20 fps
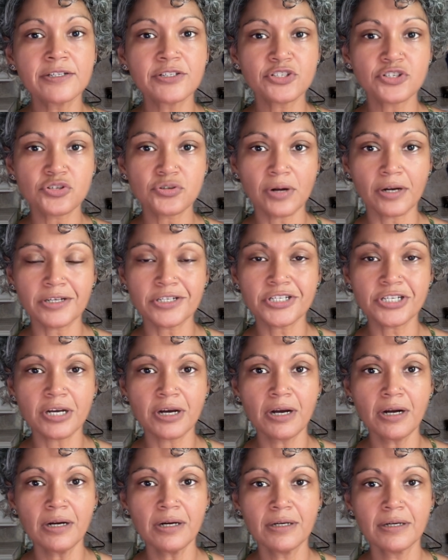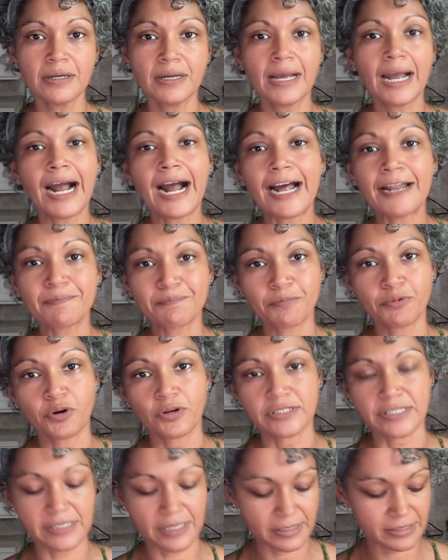structure and
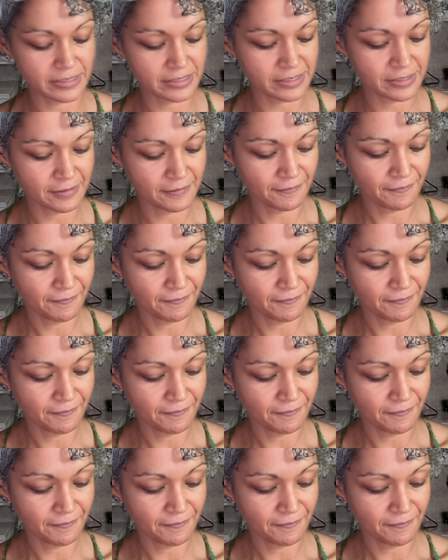process.